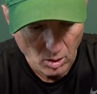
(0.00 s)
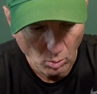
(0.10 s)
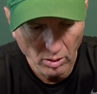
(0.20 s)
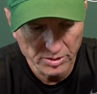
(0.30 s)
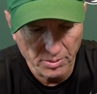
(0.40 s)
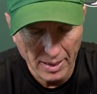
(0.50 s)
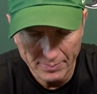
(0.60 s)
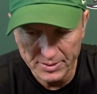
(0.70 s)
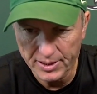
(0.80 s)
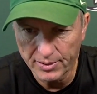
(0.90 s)
Well, there's some
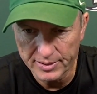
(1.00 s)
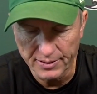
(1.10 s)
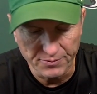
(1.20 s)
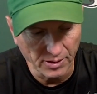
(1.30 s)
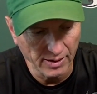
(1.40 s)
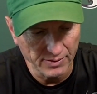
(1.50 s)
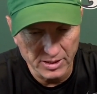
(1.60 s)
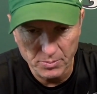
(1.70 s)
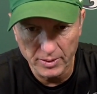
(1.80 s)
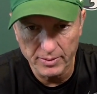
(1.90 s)
opportunities in front of
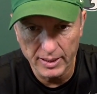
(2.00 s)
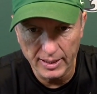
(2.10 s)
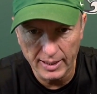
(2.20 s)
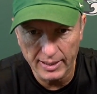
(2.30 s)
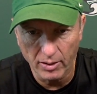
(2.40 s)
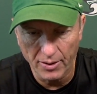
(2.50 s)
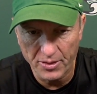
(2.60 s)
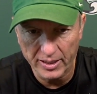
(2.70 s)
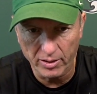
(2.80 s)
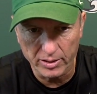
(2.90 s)
us, but, you know, I
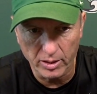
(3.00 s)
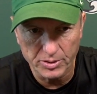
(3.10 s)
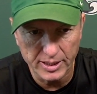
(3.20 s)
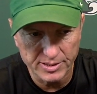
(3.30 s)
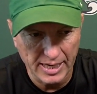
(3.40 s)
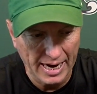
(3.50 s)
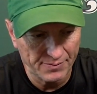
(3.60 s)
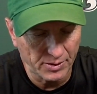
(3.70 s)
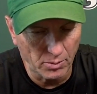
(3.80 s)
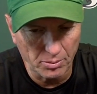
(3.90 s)
think our coaching staff and our